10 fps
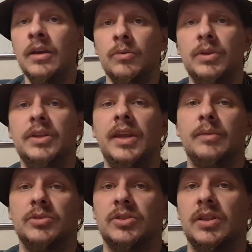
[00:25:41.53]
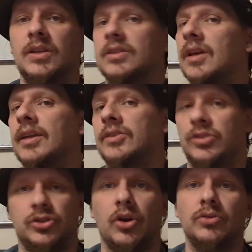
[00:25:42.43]
When the DM just suddenly decides to
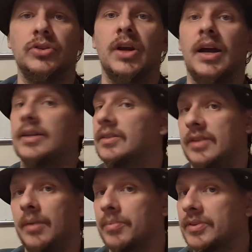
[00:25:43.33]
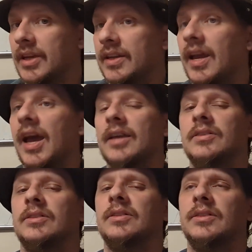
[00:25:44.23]
charge you guys 10%
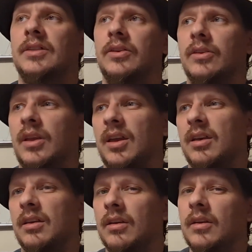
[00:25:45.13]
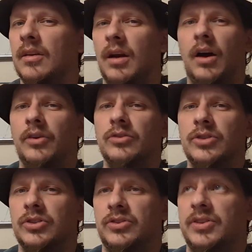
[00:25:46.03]
taxes, then you're like, oh, you're
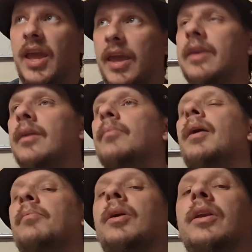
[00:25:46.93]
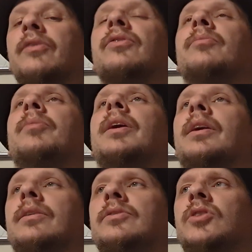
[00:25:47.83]
just taking my money from
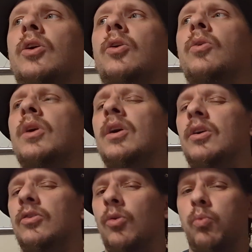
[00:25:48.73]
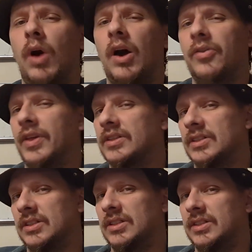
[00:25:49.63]
me. So the wealth as a
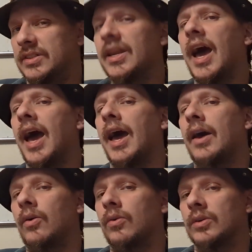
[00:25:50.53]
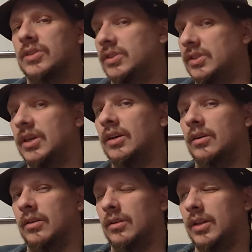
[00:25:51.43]
stat or a
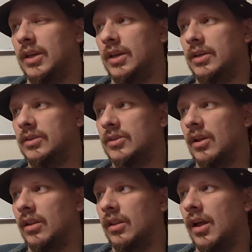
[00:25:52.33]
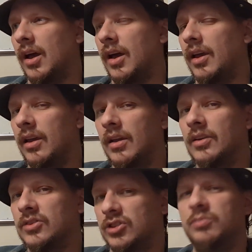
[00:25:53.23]
skill is a lot
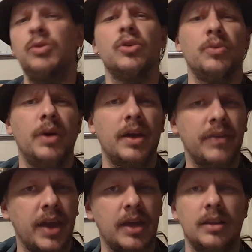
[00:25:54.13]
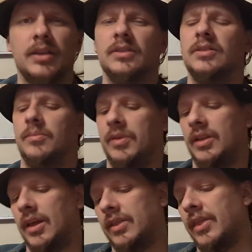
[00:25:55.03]
smoother way of handling something
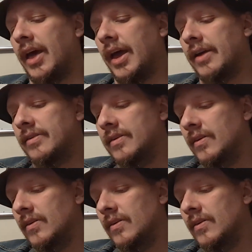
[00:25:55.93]
like that.